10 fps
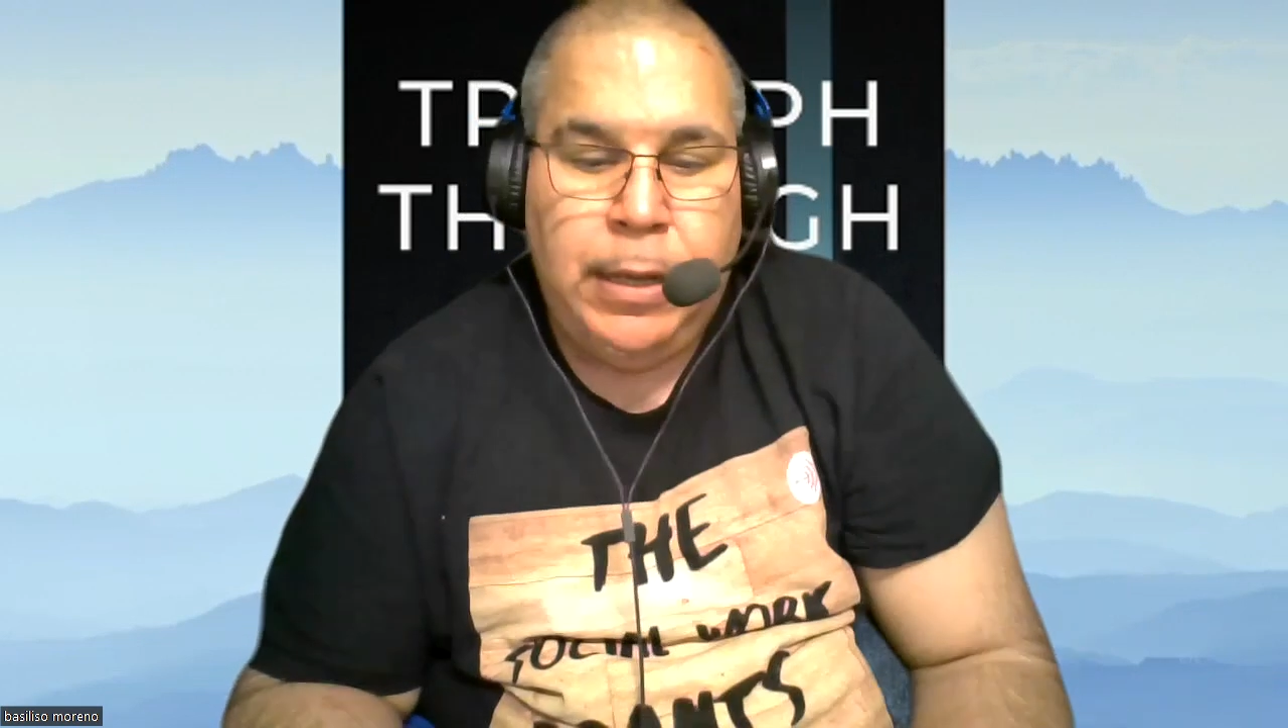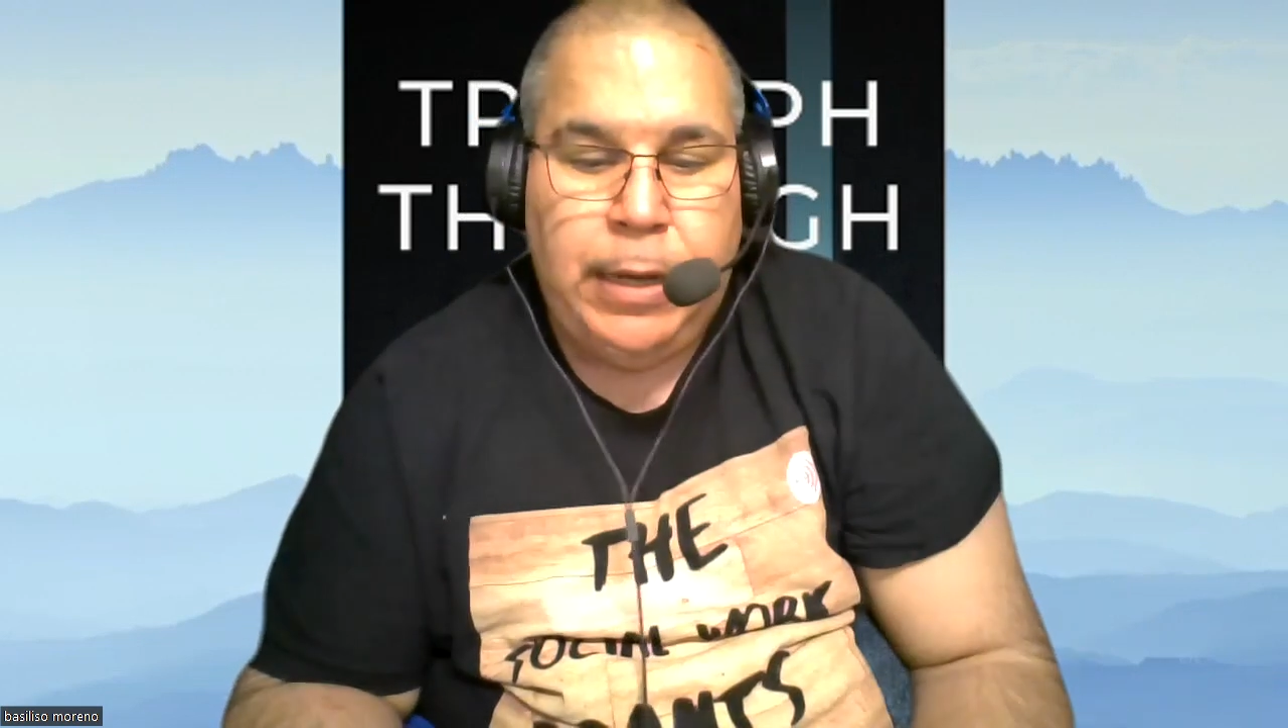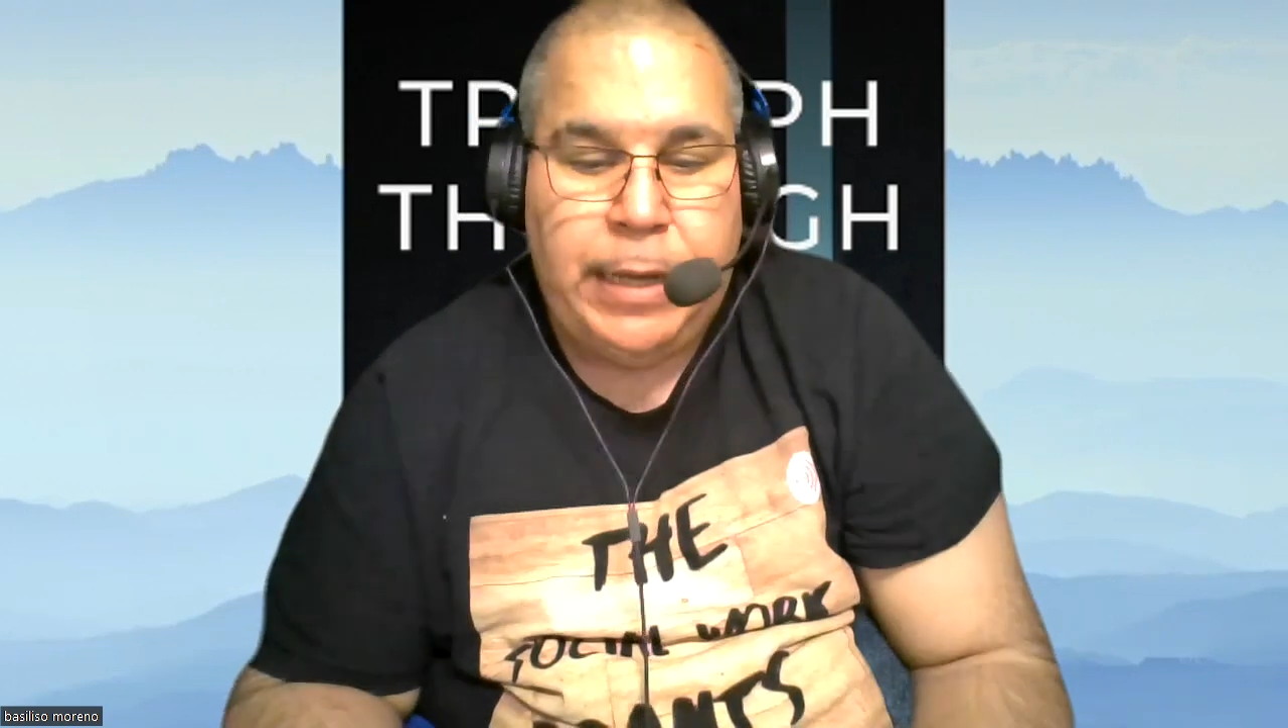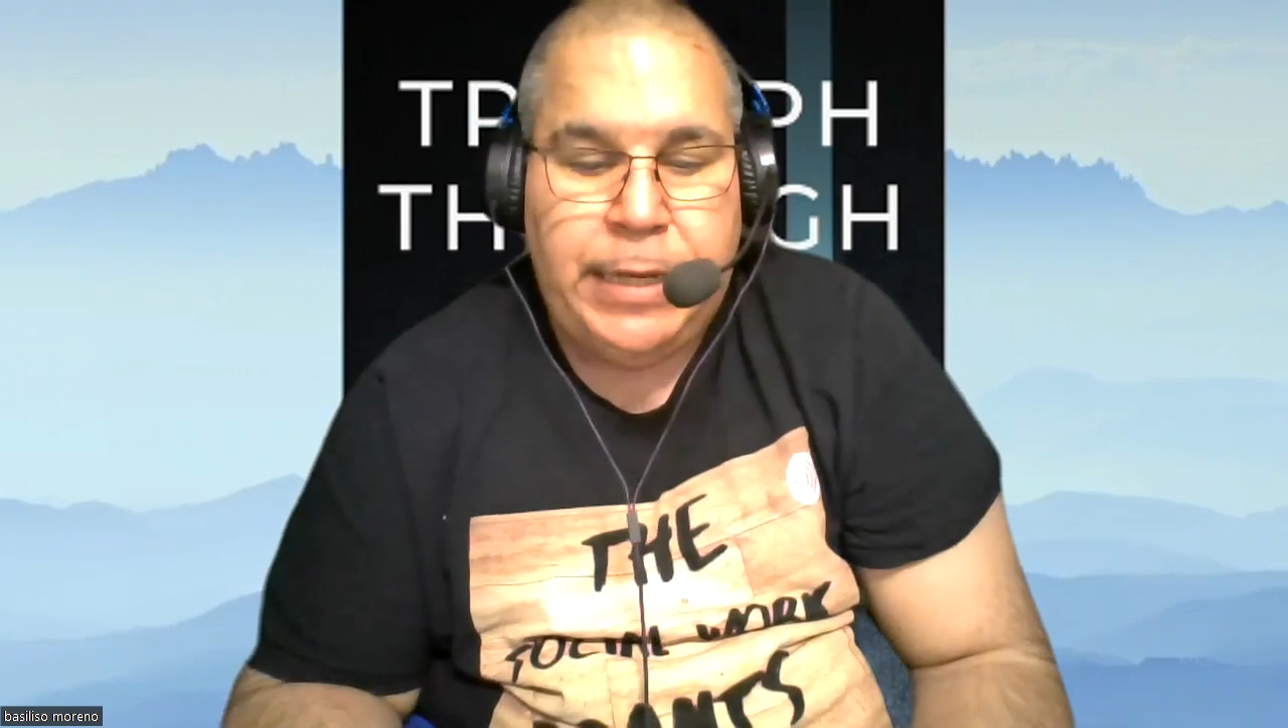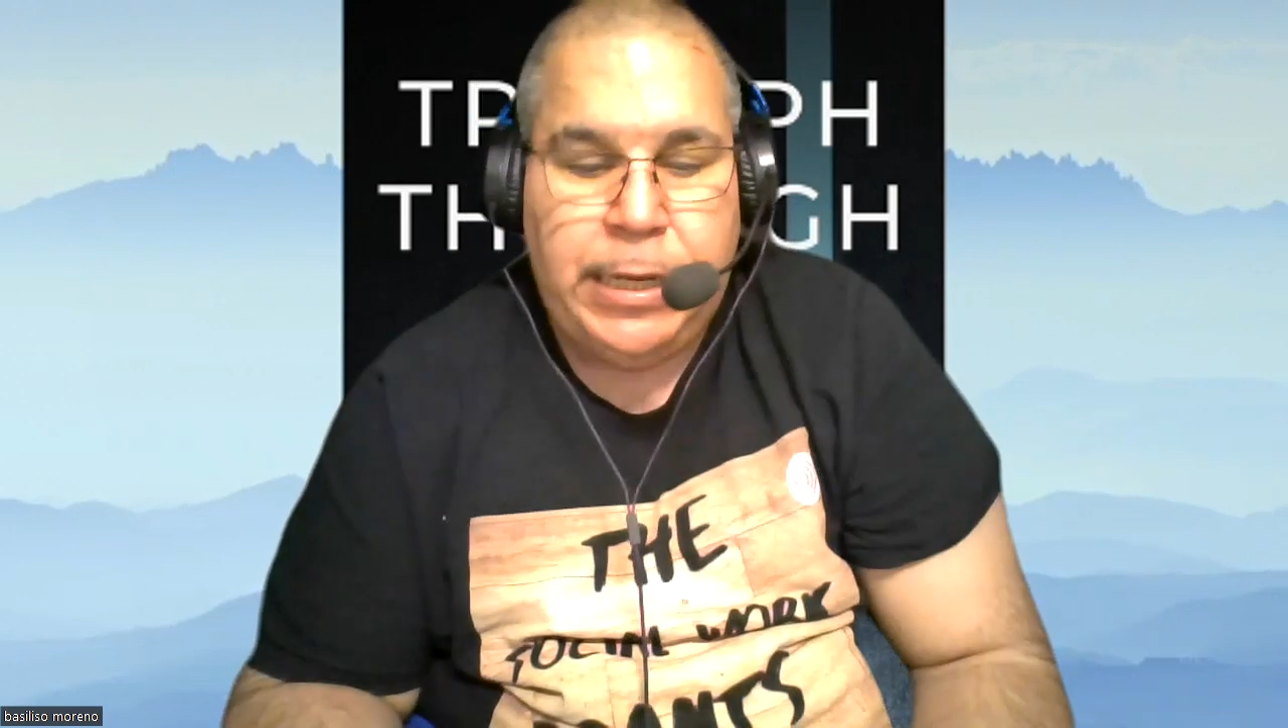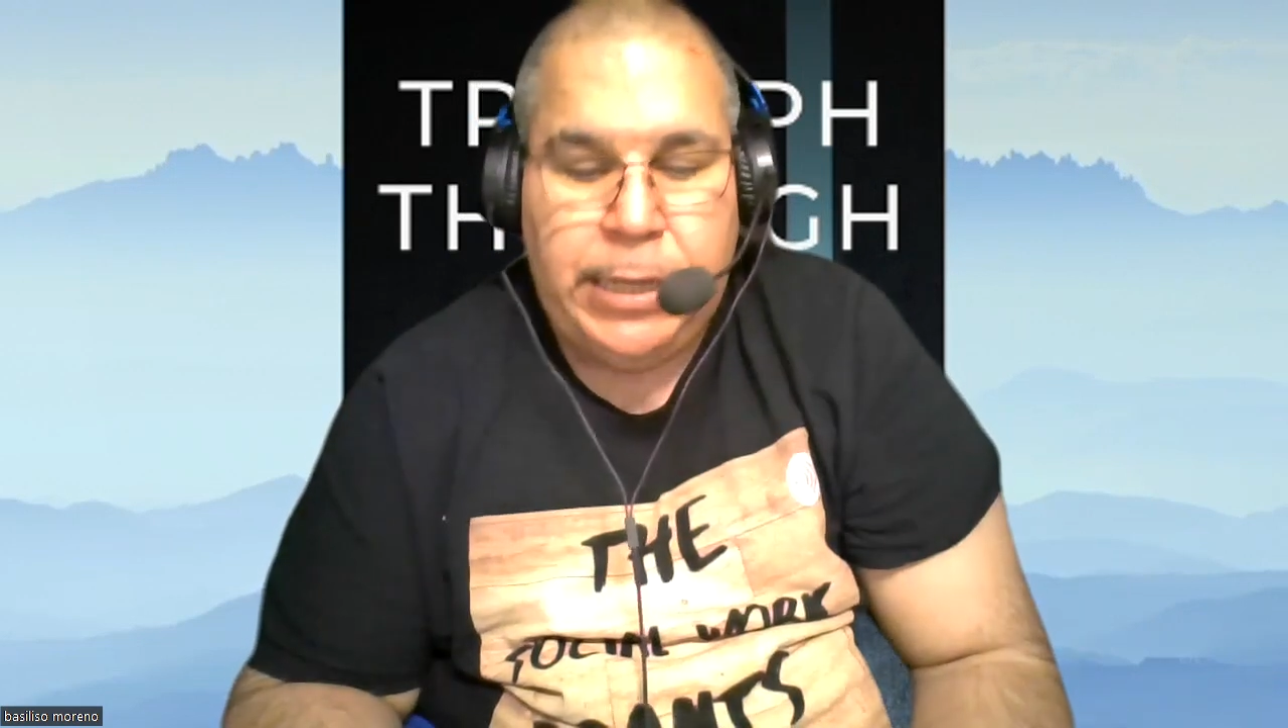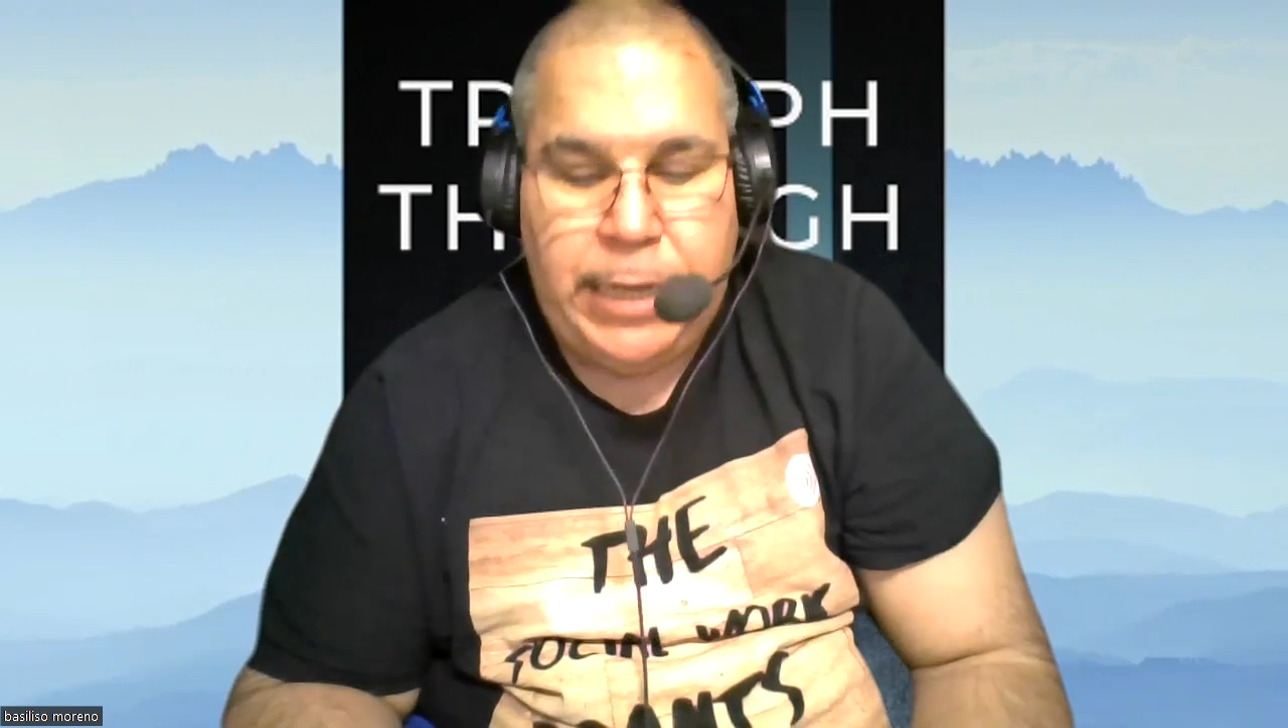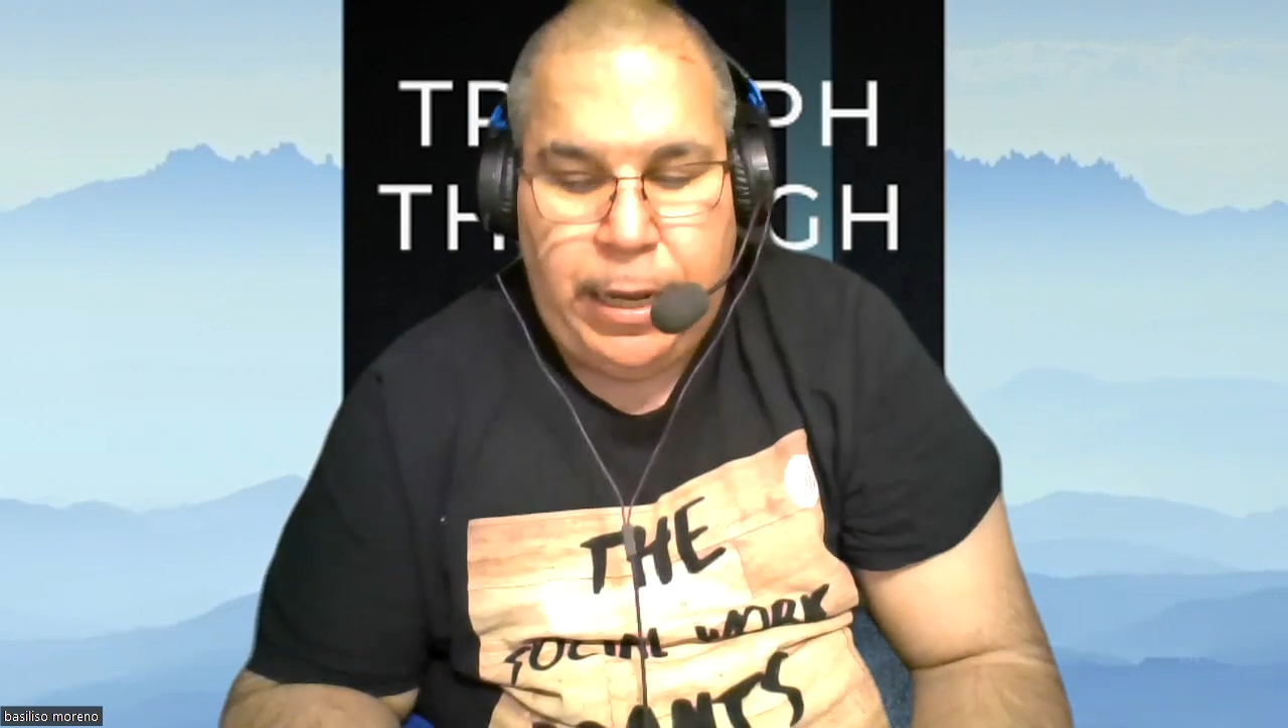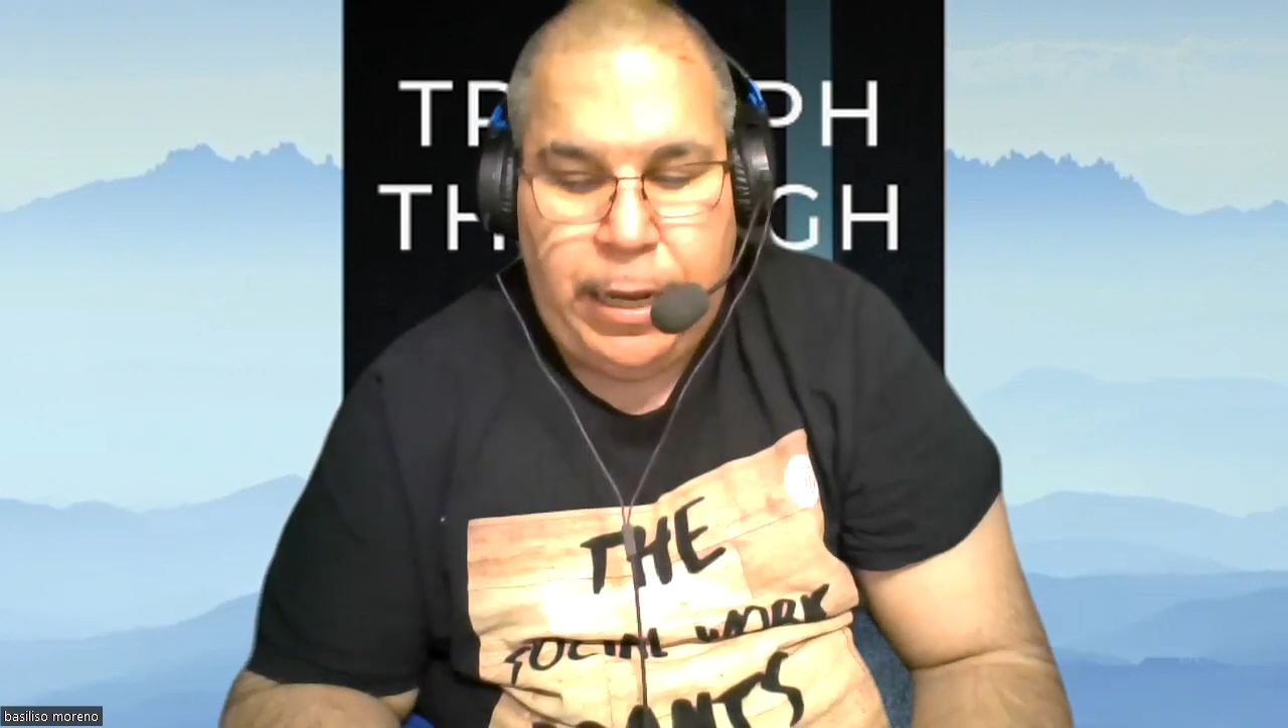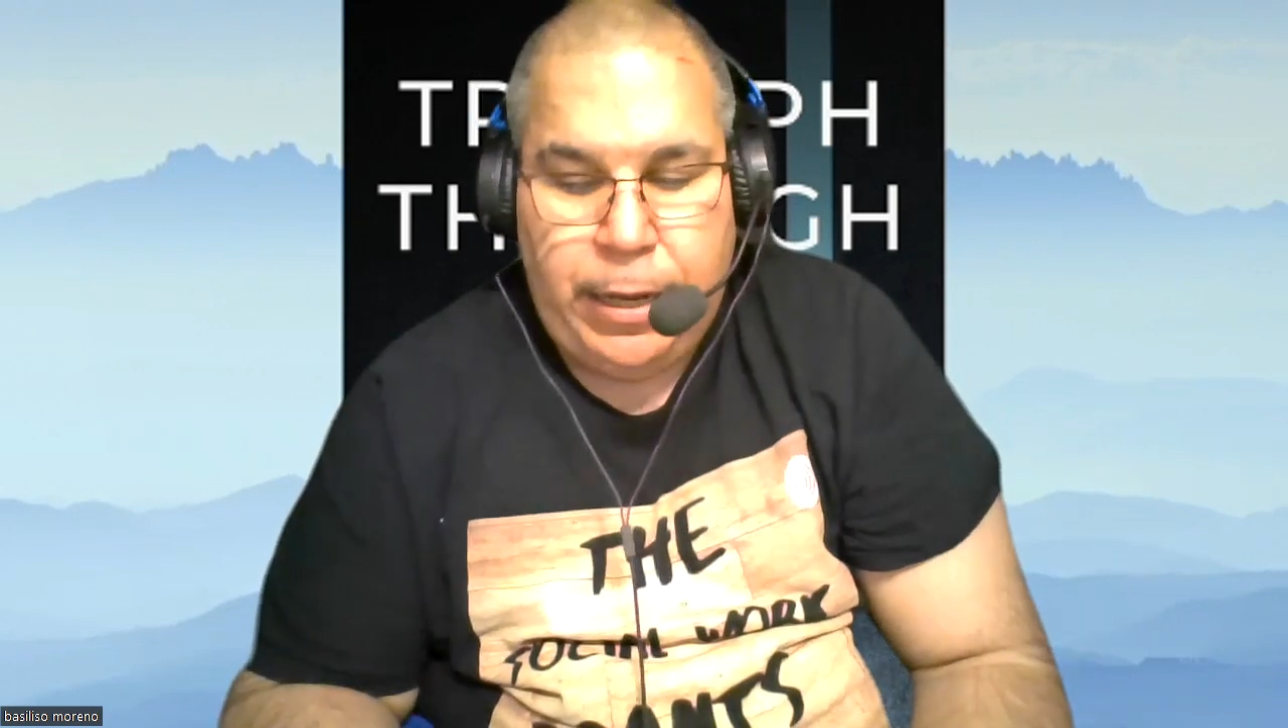like
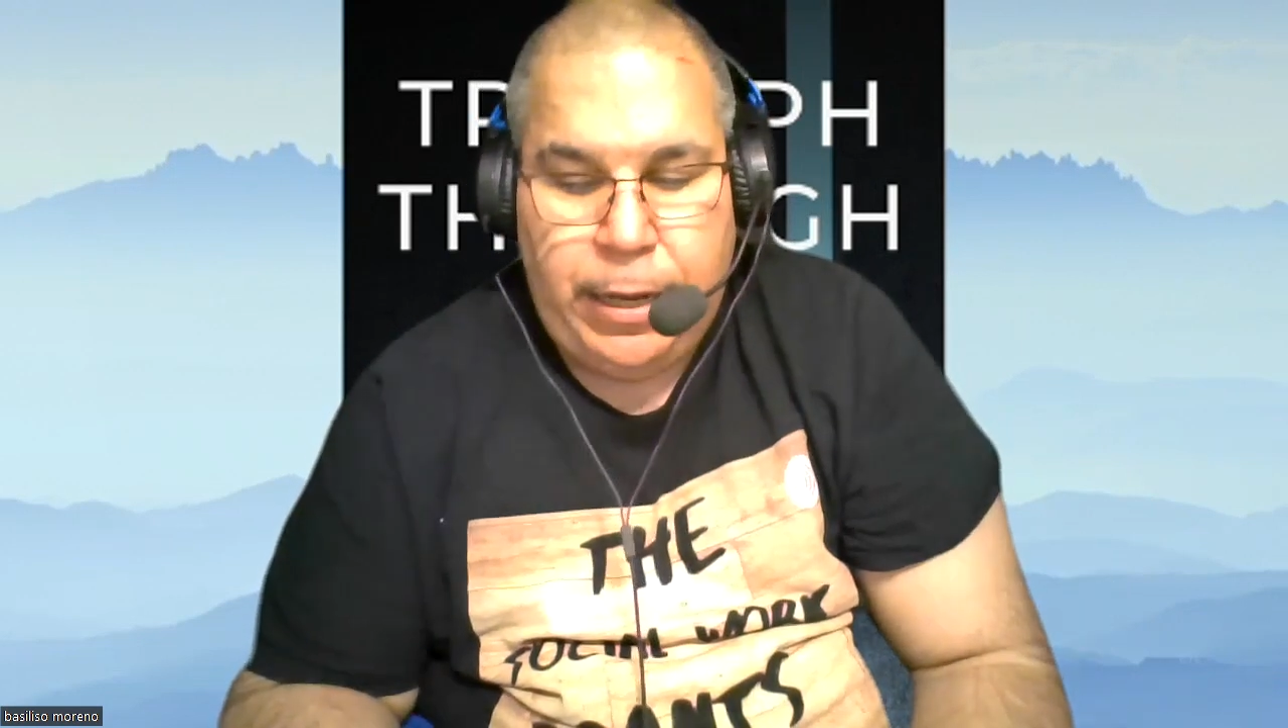Gilead,